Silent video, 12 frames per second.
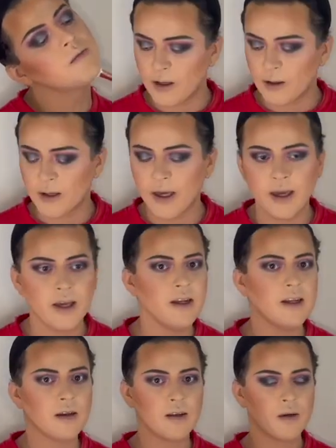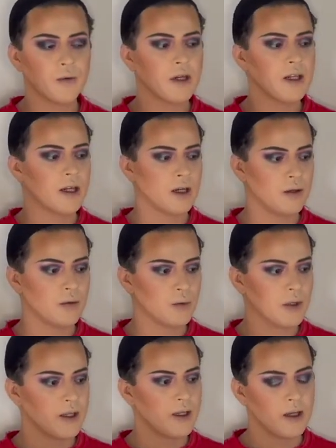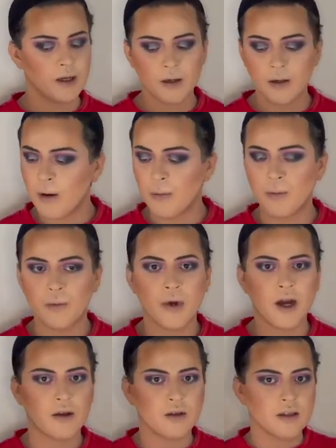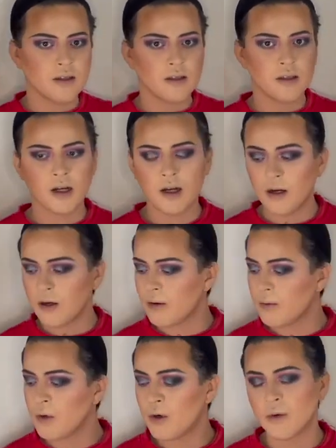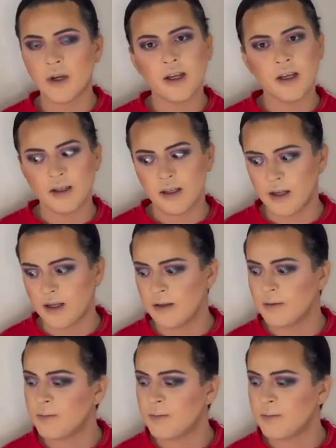Okay, now that we're done with the bronzer, well, we're not done,